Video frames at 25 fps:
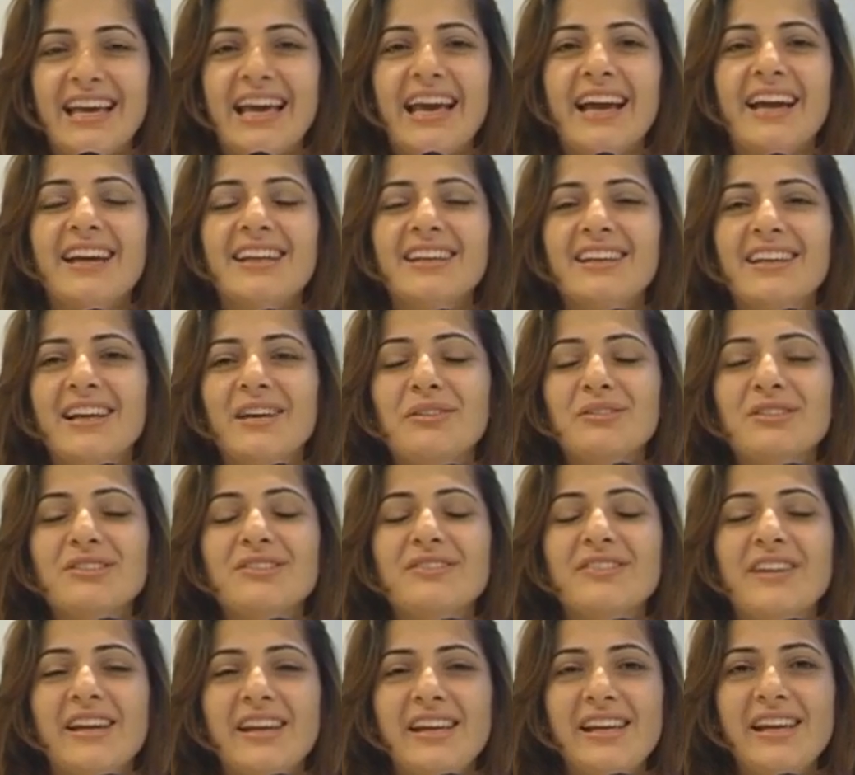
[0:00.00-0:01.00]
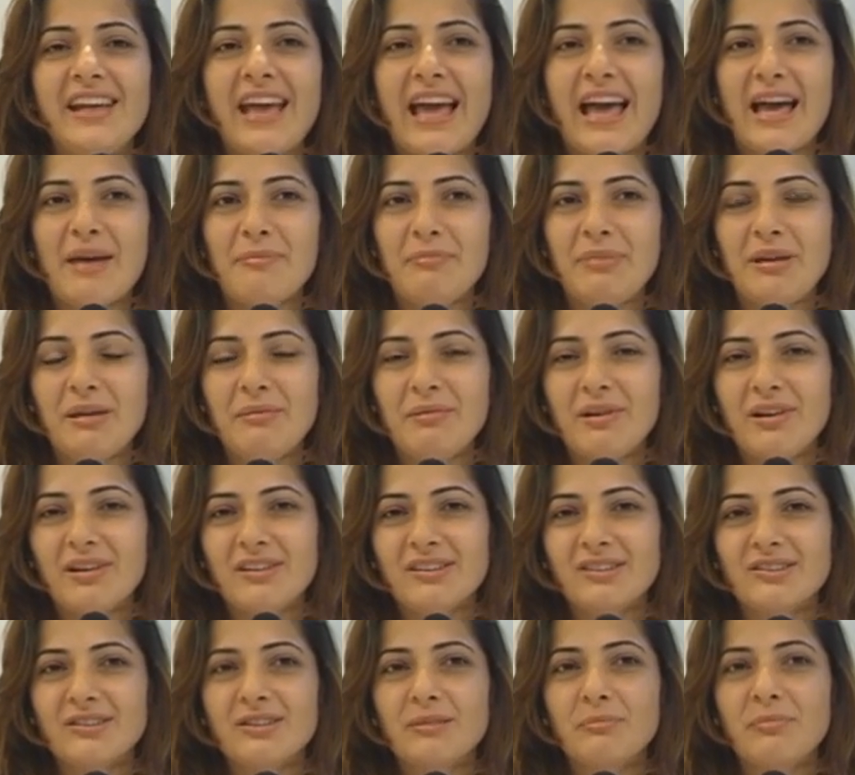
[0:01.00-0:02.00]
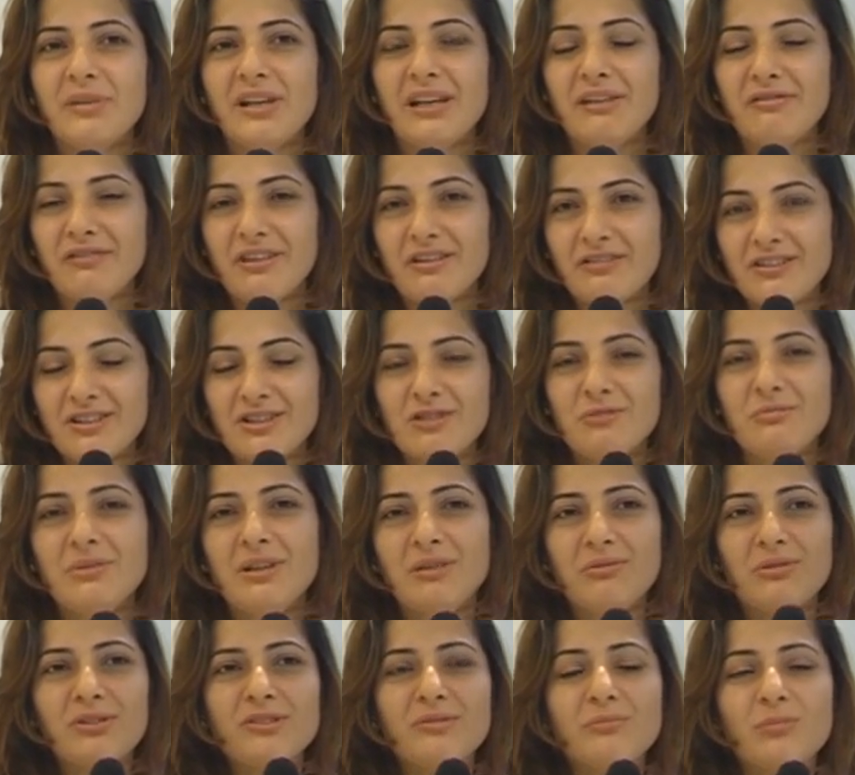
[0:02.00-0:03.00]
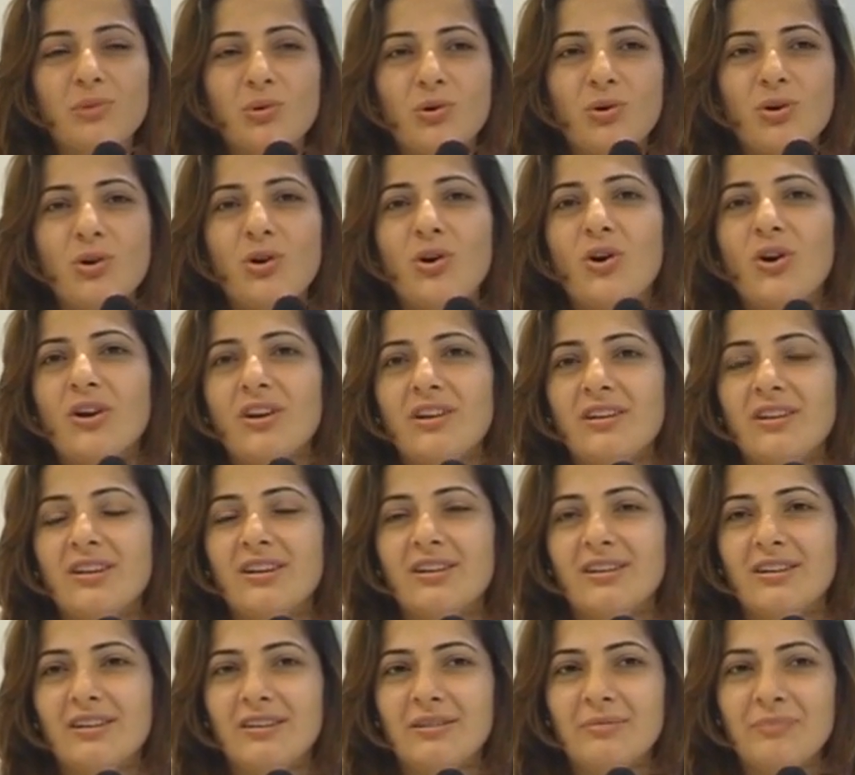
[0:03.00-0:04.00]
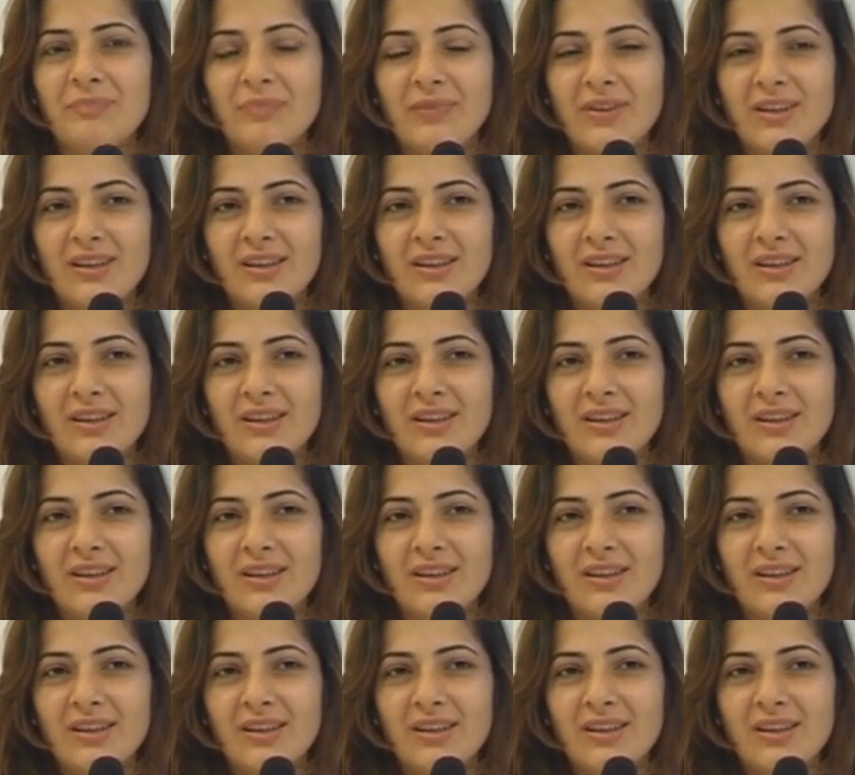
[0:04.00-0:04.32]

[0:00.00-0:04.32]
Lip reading: And I was very happy because the brief given to me was more on